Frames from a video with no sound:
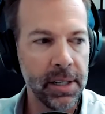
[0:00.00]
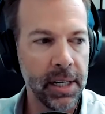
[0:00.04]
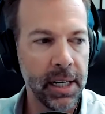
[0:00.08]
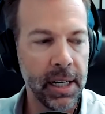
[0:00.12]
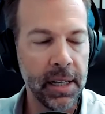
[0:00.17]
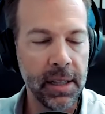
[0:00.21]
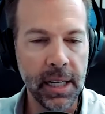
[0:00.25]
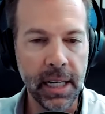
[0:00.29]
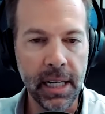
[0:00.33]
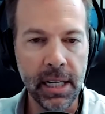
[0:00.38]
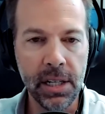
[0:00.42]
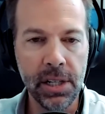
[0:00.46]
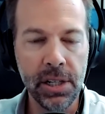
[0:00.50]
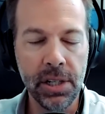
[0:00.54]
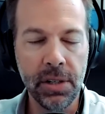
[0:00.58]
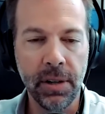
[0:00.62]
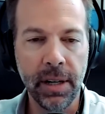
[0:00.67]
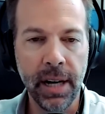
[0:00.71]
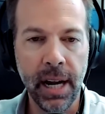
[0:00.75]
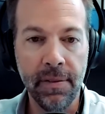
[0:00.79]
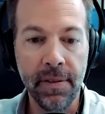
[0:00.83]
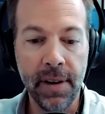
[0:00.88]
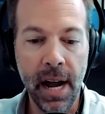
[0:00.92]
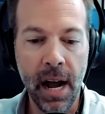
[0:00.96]
in the industry
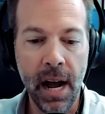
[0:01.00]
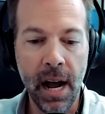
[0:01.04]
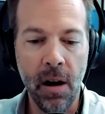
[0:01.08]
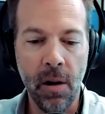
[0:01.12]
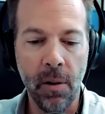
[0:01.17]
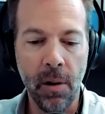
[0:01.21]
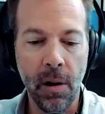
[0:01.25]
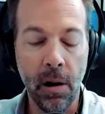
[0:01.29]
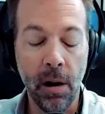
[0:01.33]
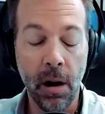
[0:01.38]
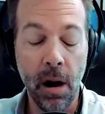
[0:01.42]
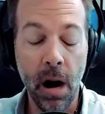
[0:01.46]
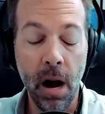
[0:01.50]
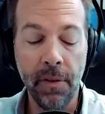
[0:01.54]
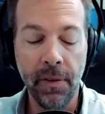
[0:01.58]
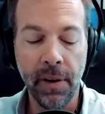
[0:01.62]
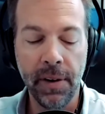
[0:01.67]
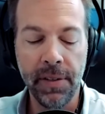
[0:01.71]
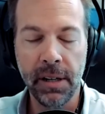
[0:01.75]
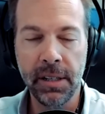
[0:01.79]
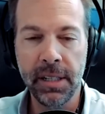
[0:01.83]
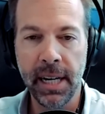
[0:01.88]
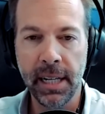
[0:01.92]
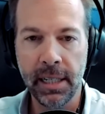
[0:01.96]
are offering
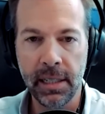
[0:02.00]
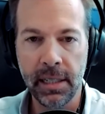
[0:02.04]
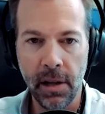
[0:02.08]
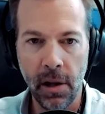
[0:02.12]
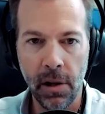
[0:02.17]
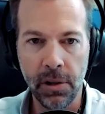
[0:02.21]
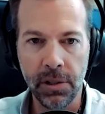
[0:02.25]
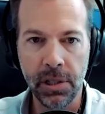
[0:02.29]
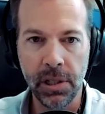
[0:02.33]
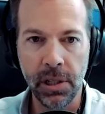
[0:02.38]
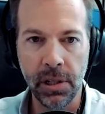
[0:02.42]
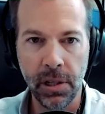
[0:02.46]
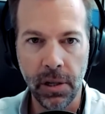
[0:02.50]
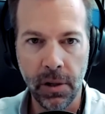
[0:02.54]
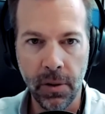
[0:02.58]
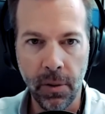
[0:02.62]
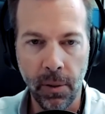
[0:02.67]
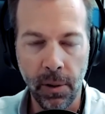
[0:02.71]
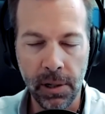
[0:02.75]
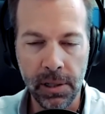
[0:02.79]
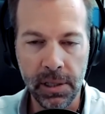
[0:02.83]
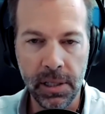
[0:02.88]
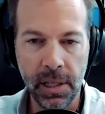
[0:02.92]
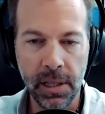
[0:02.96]
their technology to the
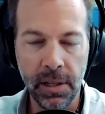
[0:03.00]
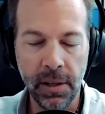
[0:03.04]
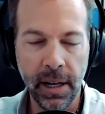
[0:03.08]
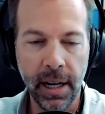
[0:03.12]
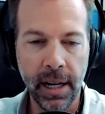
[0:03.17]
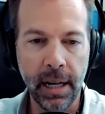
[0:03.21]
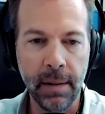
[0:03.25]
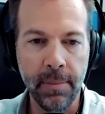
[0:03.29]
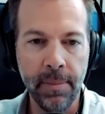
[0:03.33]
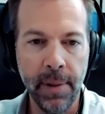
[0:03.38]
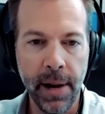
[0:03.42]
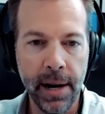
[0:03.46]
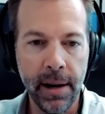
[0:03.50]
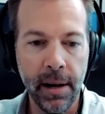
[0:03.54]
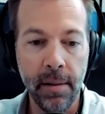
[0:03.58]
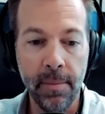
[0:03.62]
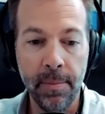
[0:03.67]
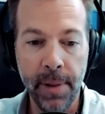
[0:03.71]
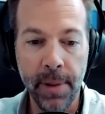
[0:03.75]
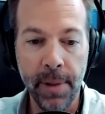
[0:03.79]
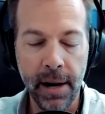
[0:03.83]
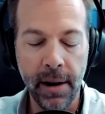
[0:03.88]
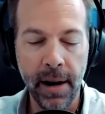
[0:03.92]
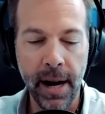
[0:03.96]
courts, and they're getting better and
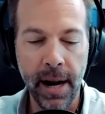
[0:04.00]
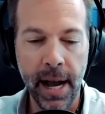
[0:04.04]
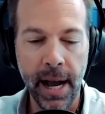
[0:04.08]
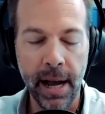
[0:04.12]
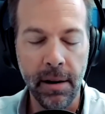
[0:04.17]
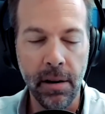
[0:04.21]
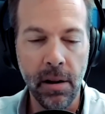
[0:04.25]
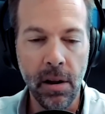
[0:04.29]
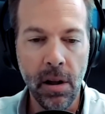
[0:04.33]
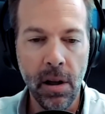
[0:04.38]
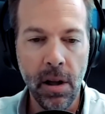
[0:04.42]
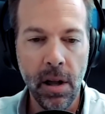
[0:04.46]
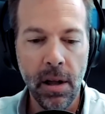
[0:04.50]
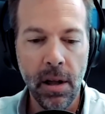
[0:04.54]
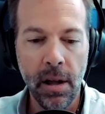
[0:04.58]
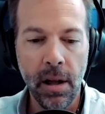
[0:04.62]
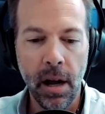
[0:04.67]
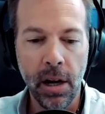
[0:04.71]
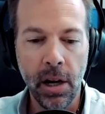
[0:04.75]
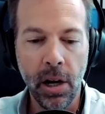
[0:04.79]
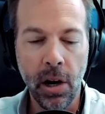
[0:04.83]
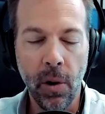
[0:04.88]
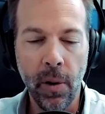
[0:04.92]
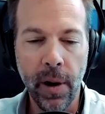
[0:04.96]
better at
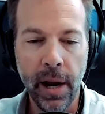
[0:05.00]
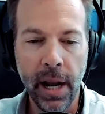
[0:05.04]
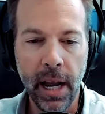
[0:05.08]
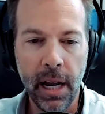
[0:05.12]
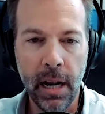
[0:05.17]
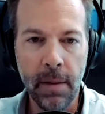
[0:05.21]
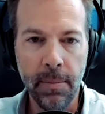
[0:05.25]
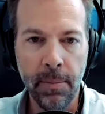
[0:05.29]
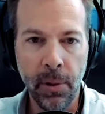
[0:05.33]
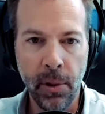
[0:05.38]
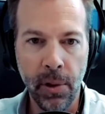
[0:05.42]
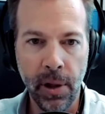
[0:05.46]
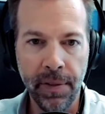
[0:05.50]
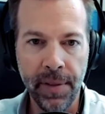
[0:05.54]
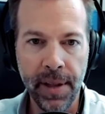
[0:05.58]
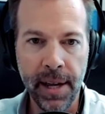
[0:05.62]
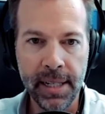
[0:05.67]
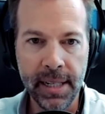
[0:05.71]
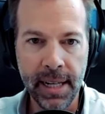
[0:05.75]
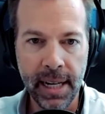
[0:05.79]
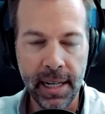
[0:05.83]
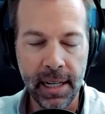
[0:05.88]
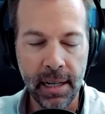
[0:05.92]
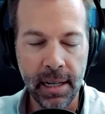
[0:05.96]
going in and pulling that
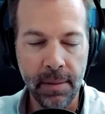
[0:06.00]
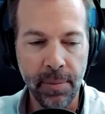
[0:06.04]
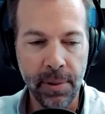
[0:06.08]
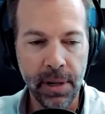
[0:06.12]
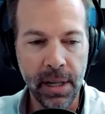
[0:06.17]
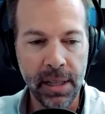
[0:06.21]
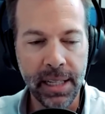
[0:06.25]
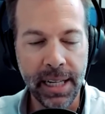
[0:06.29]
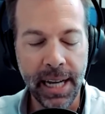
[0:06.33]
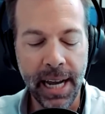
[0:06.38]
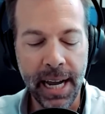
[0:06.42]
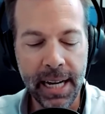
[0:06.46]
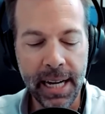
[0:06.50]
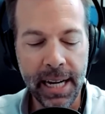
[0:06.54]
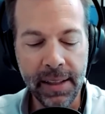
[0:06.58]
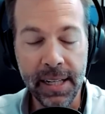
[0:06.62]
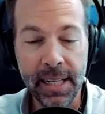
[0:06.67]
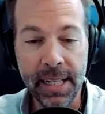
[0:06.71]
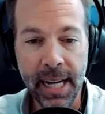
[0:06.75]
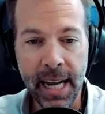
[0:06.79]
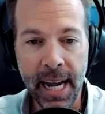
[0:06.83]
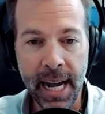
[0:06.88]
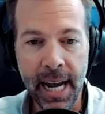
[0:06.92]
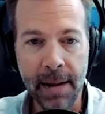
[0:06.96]
data. But at the end of the
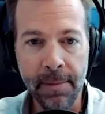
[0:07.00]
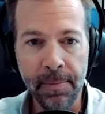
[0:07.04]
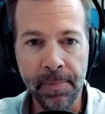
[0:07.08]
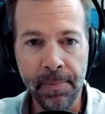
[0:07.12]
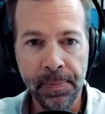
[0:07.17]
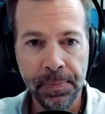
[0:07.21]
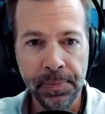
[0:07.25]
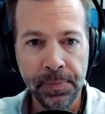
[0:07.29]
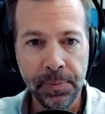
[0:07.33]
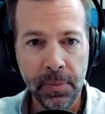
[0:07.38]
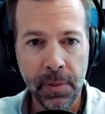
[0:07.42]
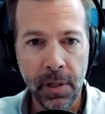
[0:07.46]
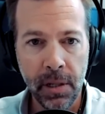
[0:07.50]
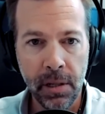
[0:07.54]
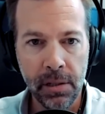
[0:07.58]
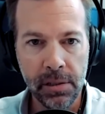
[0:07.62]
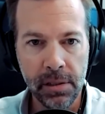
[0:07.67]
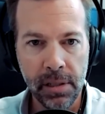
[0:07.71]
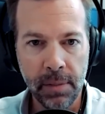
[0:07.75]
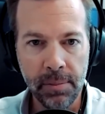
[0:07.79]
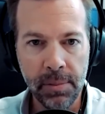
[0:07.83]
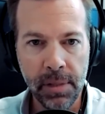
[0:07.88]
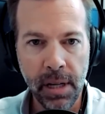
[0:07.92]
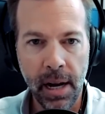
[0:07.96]
day,
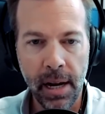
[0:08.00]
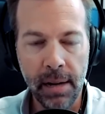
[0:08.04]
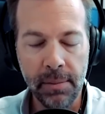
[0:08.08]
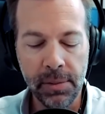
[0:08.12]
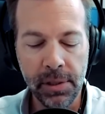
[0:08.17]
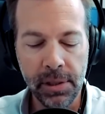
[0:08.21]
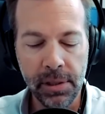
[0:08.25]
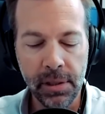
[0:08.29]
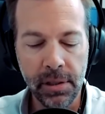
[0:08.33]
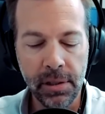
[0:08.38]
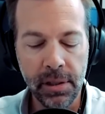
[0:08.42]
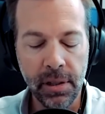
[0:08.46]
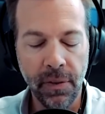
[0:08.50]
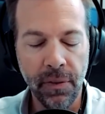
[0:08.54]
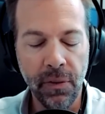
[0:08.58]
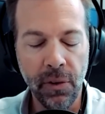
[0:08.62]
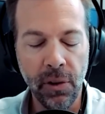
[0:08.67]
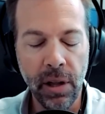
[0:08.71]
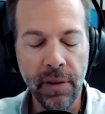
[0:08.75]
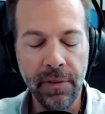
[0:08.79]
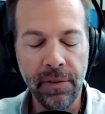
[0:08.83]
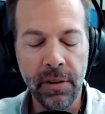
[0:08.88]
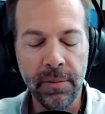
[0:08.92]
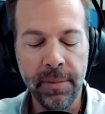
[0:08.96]
sometimes the
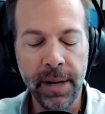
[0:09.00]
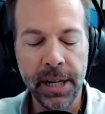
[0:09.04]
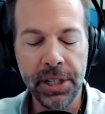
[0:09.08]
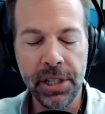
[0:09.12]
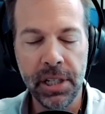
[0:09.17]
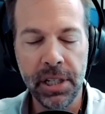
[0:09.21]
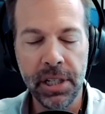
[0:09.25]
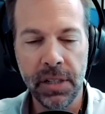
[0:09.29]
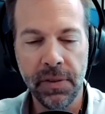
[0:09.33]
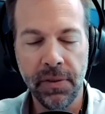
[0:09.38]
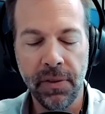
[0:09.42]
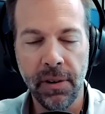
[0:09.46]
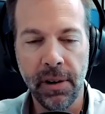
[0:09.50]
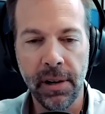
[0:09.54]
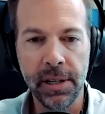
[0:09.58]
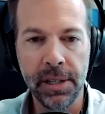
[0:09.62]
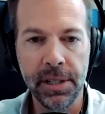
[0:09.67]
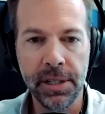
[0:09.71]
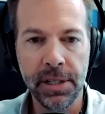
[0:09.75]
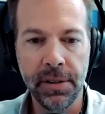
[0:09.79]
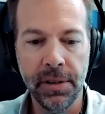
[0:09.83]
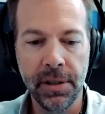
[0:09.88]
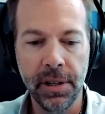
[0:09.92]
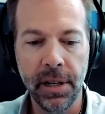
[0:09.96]
full information as far
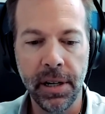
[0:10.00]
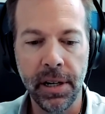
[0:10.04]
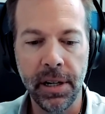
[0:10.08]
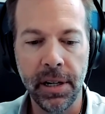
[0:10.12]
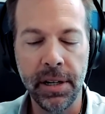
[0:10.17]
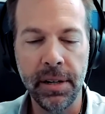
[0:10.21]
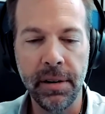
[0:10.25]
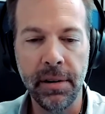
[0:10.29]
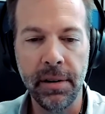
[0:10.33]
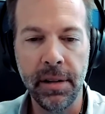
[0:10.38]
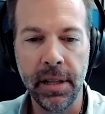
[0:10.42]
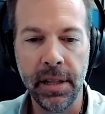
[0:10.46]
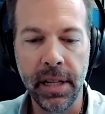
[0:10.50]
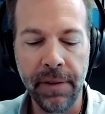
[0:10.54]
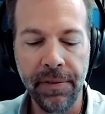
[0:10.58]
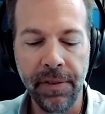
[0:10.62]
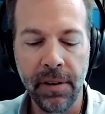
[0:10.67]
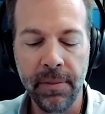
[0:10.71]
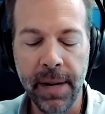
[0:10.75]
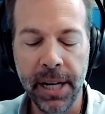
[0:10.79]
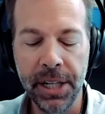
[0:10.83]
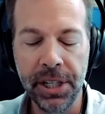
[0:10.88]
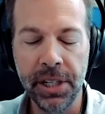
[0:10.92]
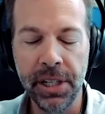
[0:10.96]
as the
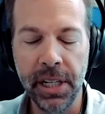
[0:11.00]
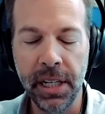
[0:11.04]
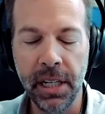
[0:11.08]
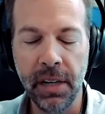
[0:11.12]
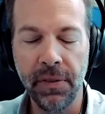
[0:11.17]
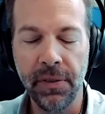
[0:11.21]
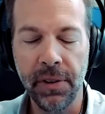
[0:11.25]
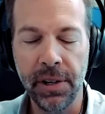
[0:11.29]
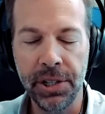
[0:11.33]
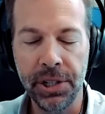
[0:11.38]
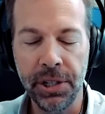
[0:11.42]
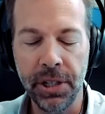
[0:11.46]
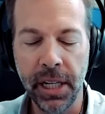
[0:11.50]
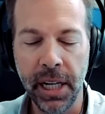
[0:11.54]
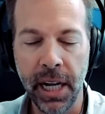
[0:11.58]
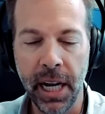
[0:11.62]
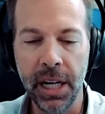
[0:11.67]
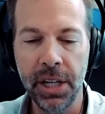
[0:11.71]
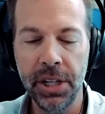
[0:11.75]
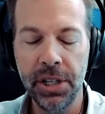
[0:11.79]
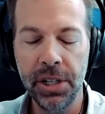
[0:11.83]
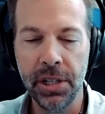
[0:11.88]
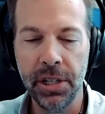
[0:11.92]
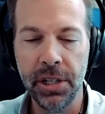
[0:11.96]
information needed for
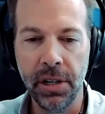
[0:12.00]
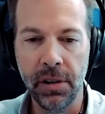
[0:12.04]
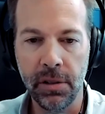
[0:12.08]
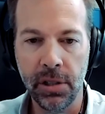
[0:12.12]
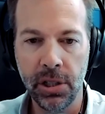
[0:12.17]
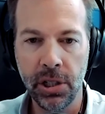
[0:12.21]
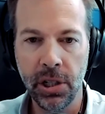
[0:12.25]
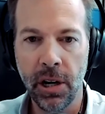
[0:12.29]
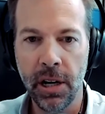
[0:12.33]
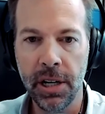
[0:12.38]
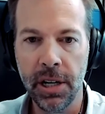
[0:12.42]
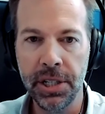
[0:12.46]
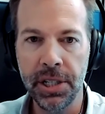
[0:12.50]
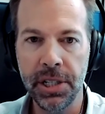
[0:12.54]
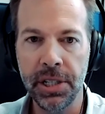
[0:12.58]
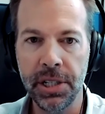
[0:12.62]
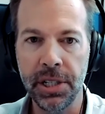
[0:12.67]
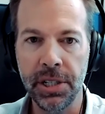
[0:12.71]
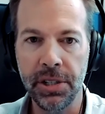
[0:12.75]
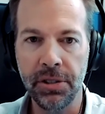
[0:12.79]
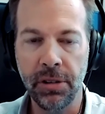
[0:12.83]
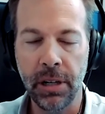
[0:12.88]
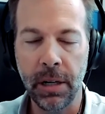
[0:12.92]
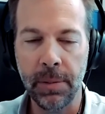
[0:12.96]
adjudication, charges,
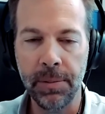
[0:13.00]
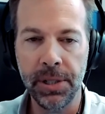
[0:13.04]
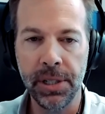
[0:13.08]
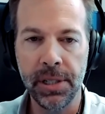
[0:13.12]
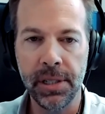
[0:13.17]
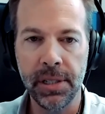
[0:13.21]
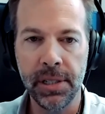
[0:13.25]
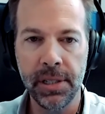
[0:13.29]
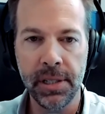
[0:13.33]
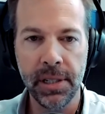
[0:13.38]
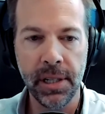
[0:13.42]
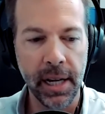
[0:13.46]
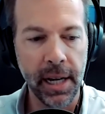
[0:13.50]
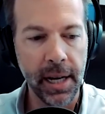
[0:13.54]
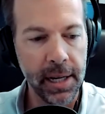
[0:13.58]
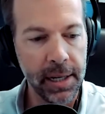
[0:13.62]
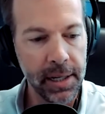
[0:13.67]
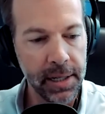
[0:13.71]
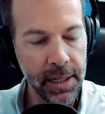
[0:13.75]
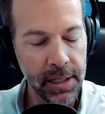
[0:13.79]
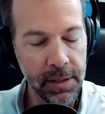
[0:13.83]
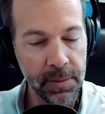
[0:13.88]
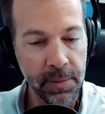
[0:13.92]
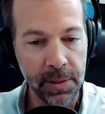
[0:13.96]
descriptions, and
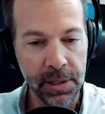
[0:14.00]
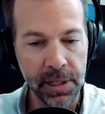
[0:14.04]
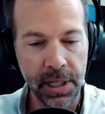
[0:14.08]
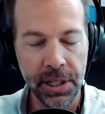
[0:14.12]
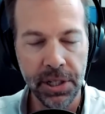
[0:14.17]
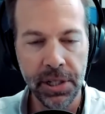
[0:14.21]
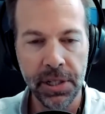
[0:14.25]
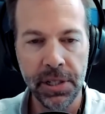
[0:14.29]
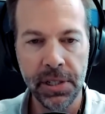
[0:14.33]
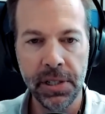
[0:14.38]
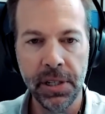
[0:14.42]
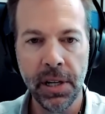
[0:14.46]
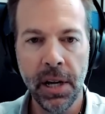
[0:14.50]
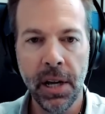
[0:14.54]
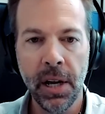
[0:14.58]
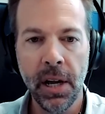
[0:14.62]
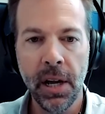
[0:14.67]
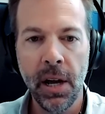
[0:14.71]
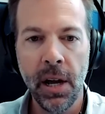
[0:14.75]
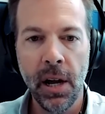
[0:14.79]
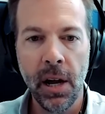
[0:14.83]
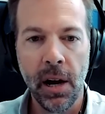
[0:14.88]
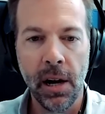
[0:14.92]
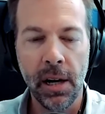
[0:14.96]
dispositions
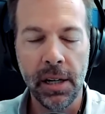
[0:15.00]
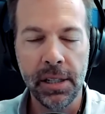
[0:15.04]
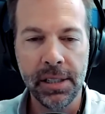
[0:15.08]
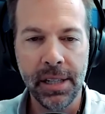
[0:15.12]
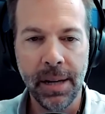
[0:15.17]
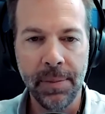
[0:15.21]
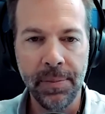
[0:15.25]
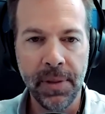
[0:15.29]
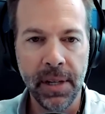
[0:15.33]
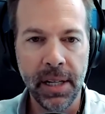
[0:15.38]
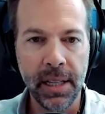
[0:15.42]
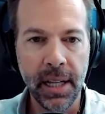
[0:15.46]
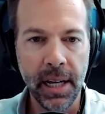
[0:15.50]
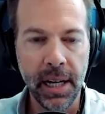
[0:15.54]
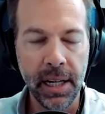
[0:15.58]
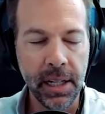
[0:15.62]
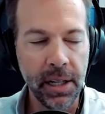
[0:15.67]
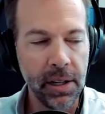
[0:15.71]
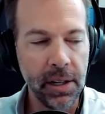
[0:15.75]
are something that,